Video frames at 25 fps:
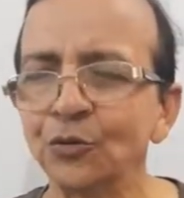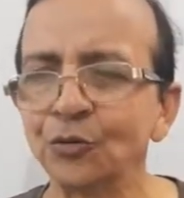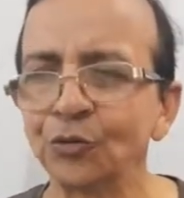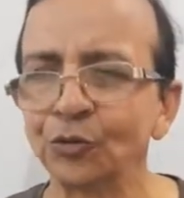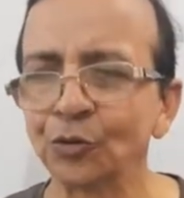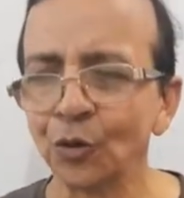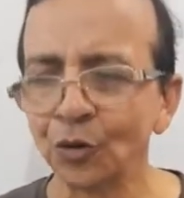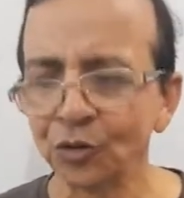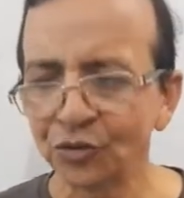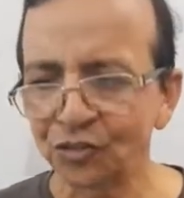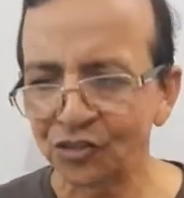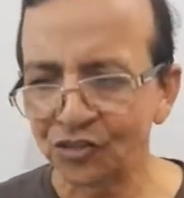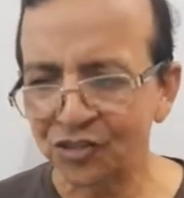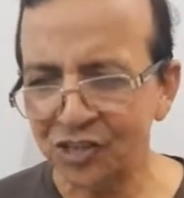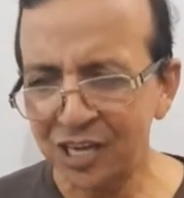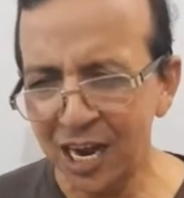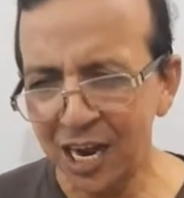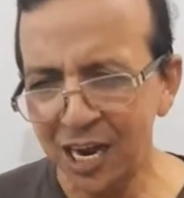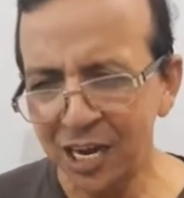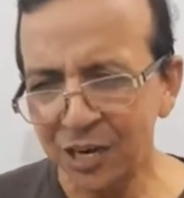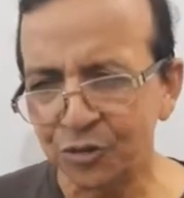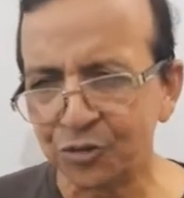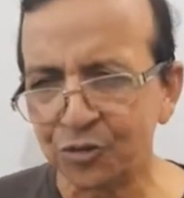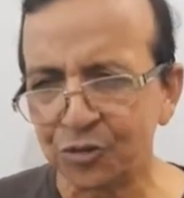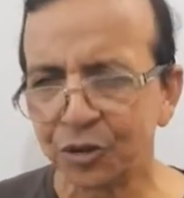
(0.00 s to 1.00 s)
So
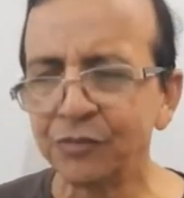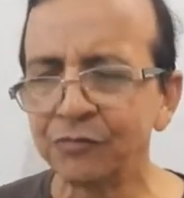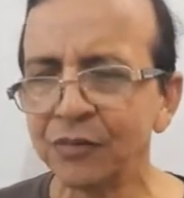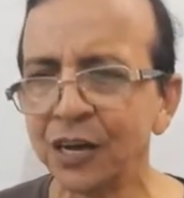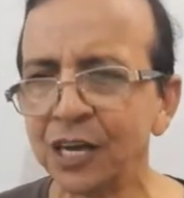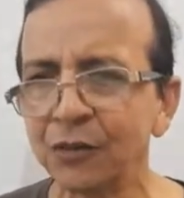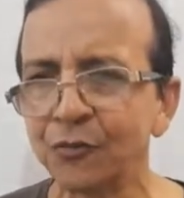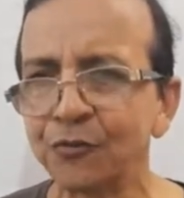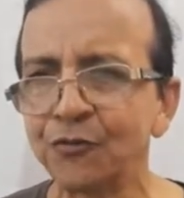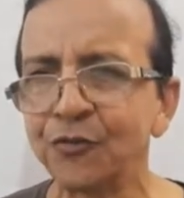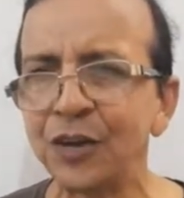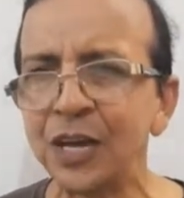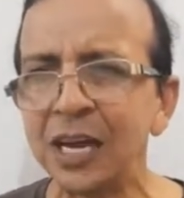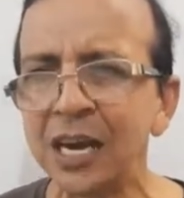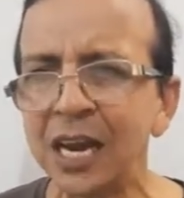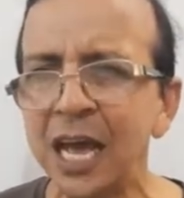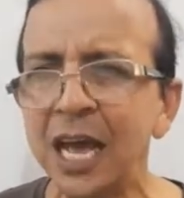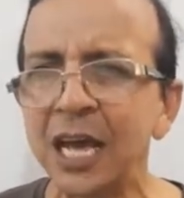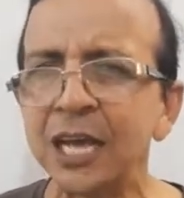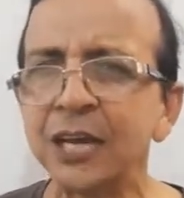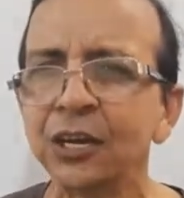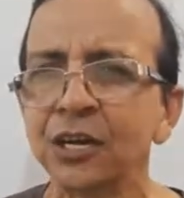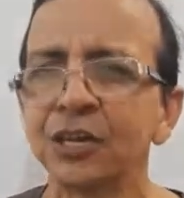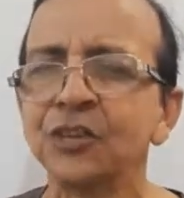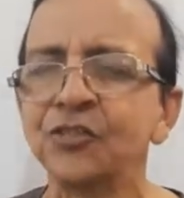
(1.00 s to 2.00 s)
stay driven, feel
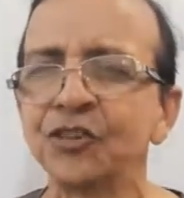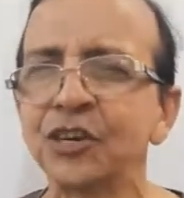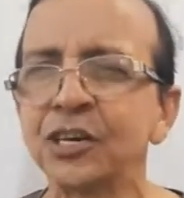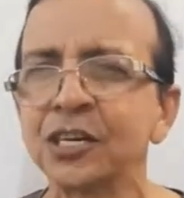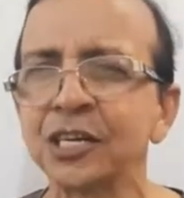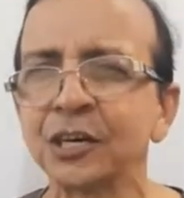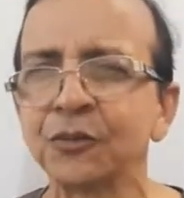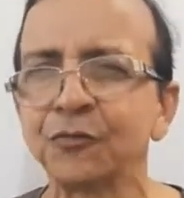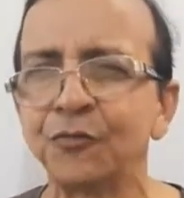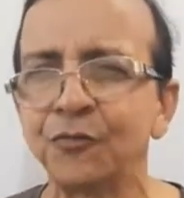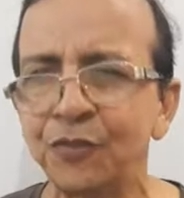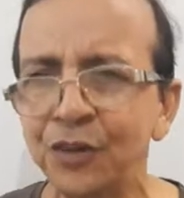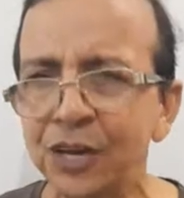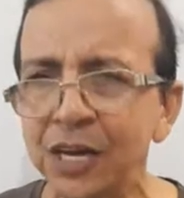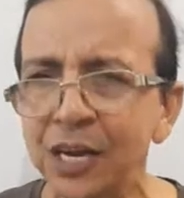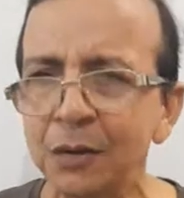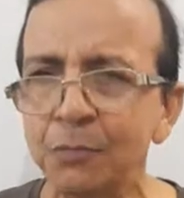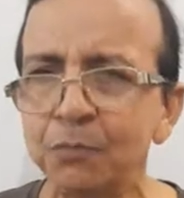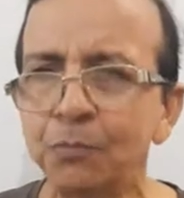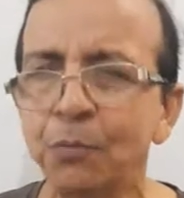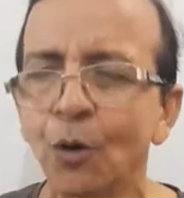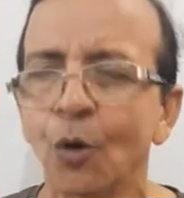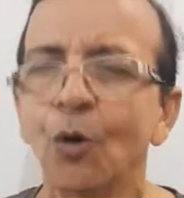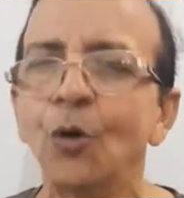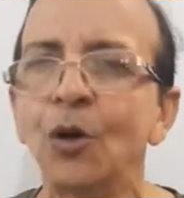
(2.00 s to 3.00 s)
energetic,
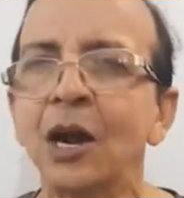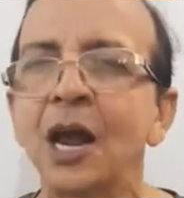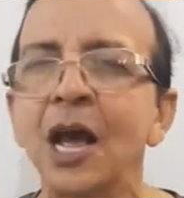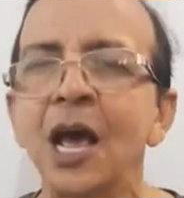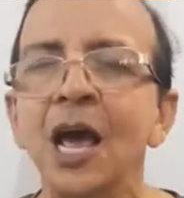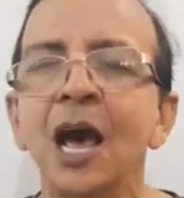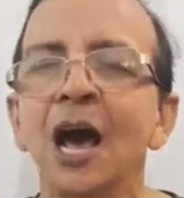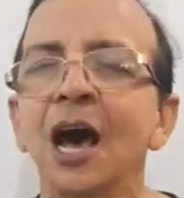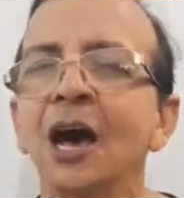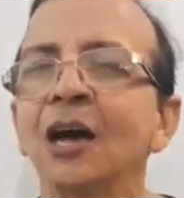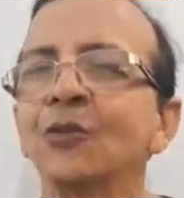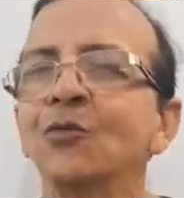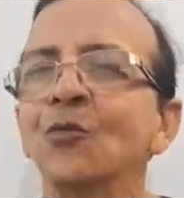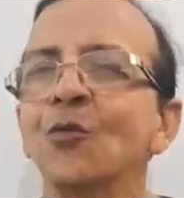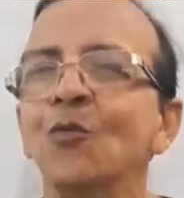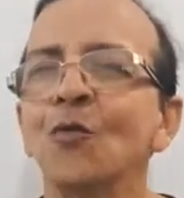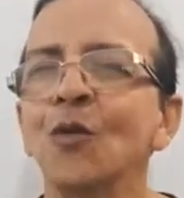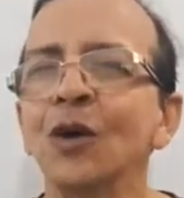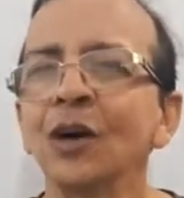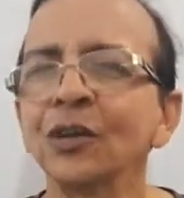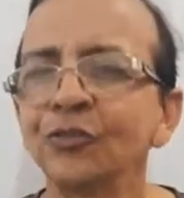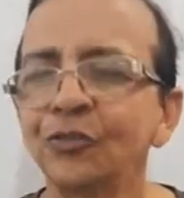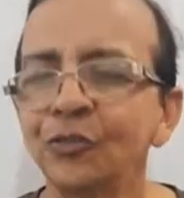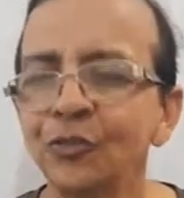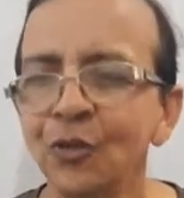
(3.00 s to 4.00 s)
feel bold, and
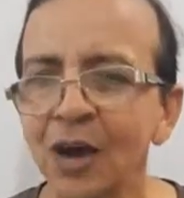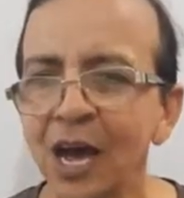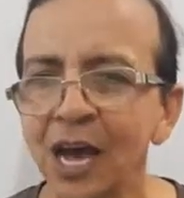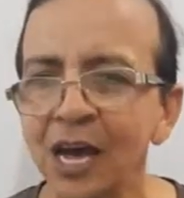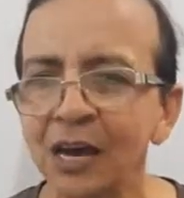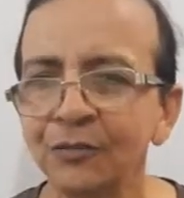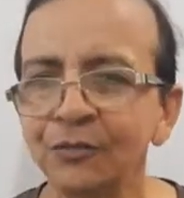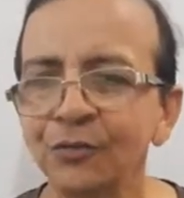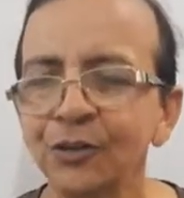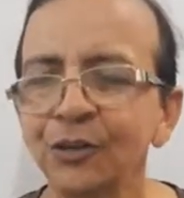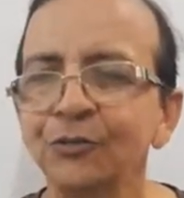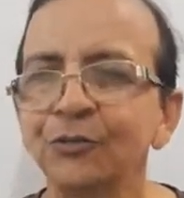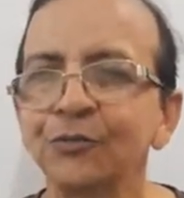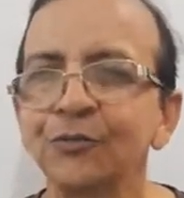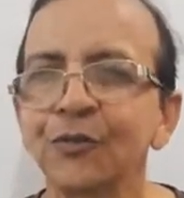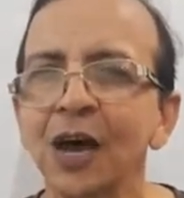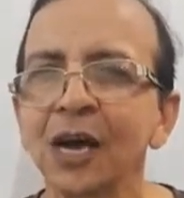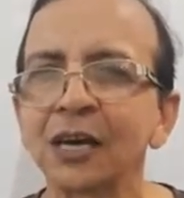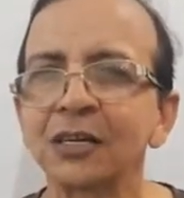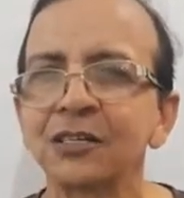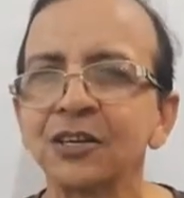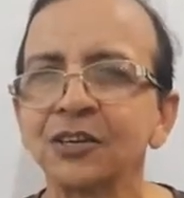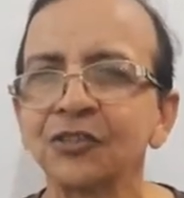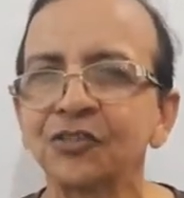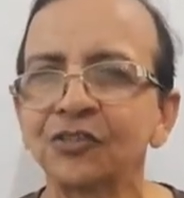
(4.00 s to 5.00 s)
once you have these
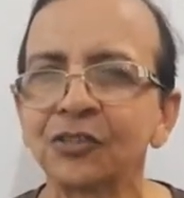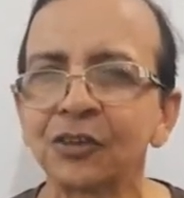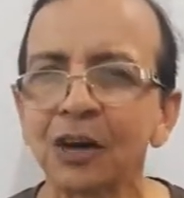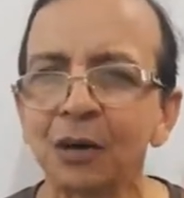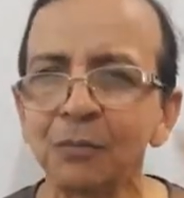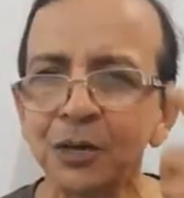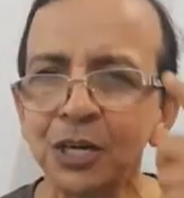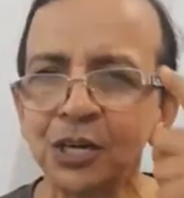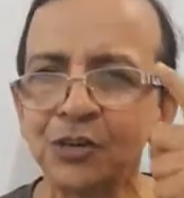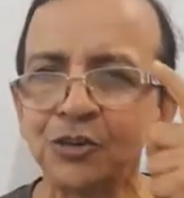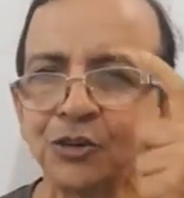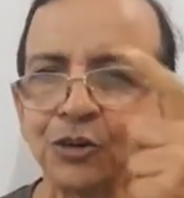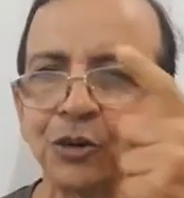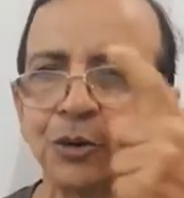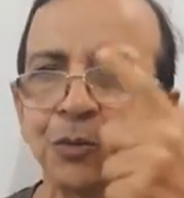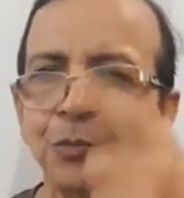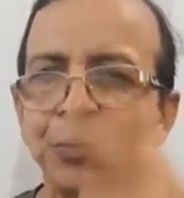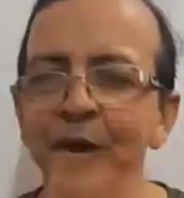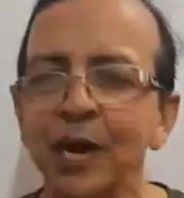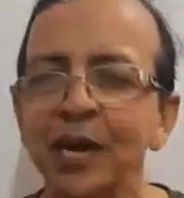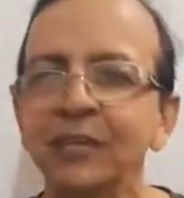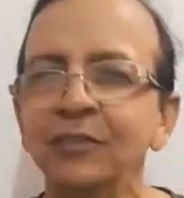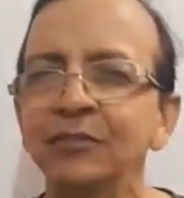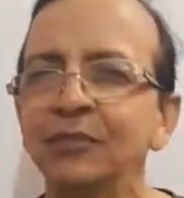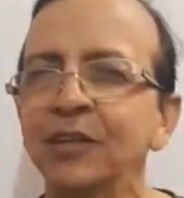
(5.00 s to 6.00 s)
factors coming to your
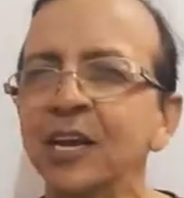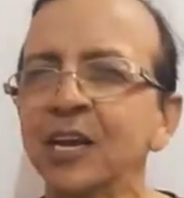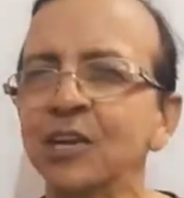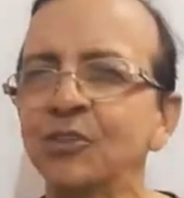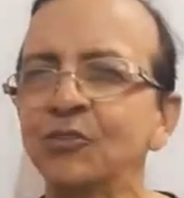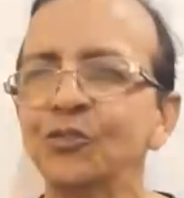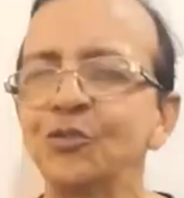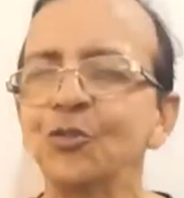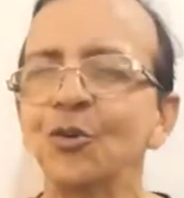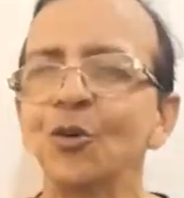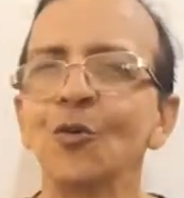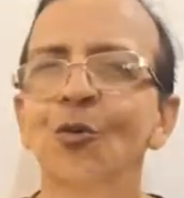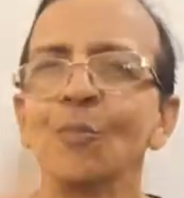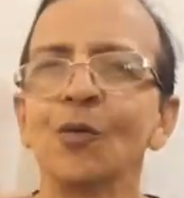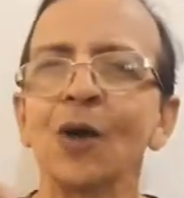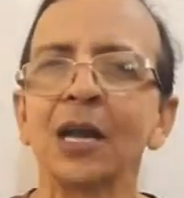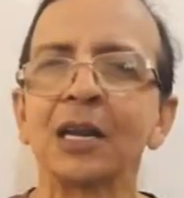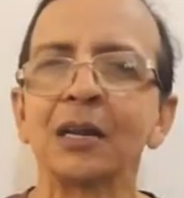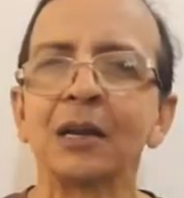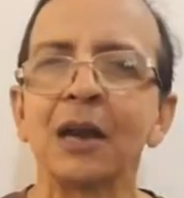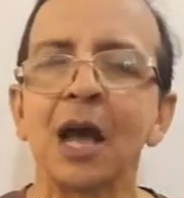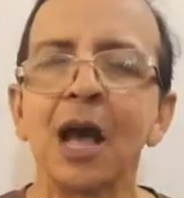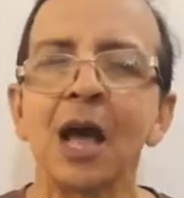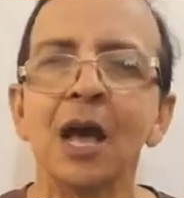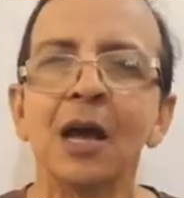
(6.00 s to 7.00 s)
brain, there is no
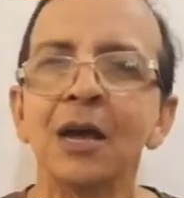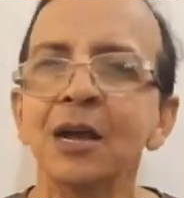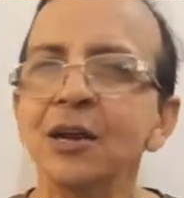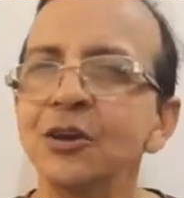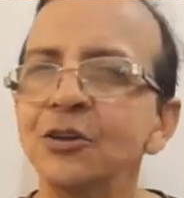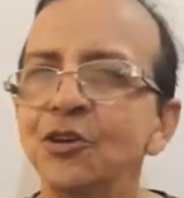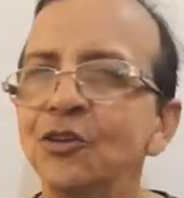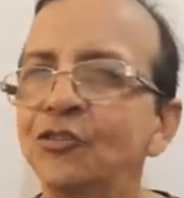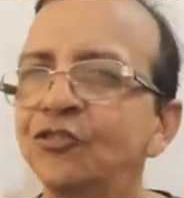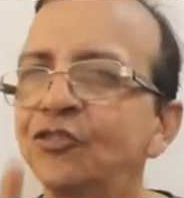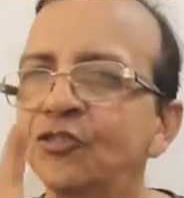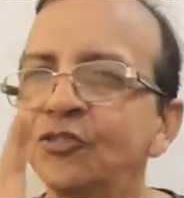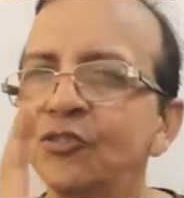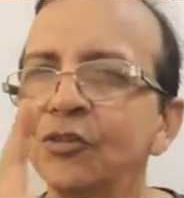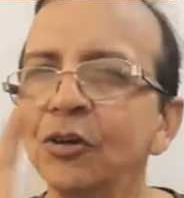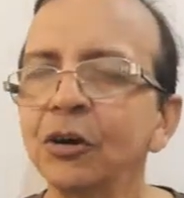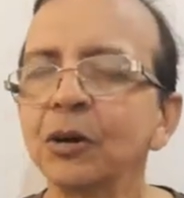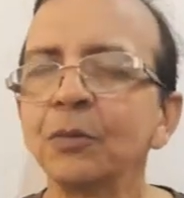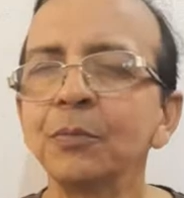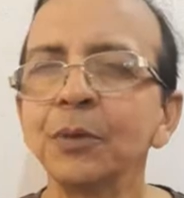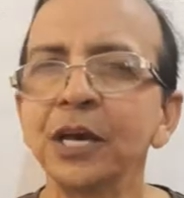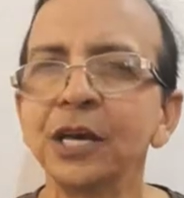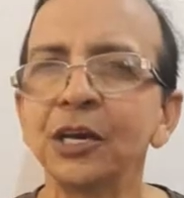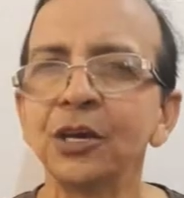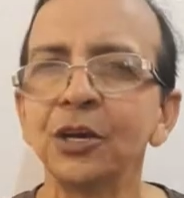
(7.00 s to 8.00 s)
one
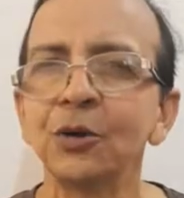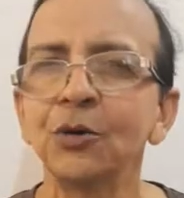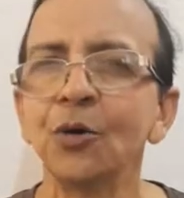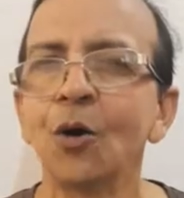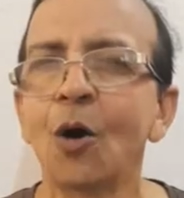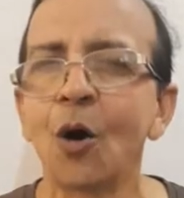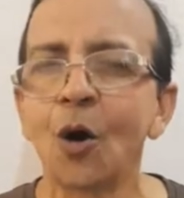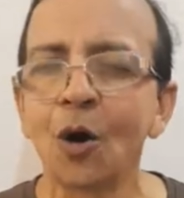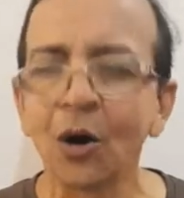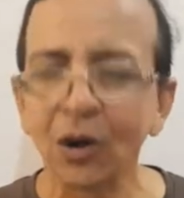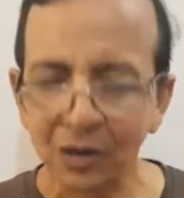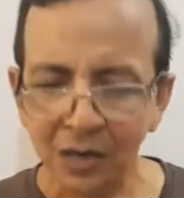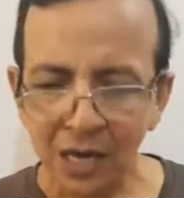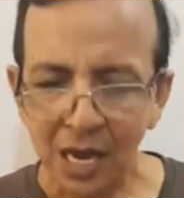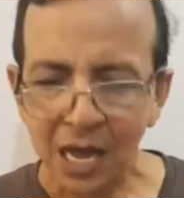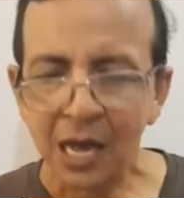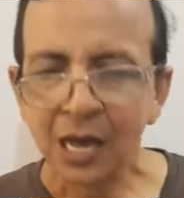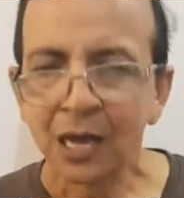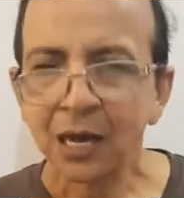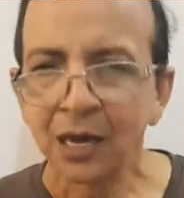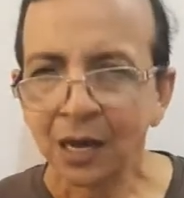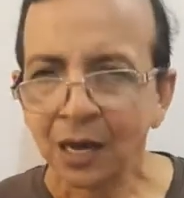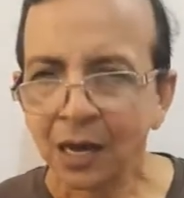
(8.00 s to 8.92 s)
disturbing you or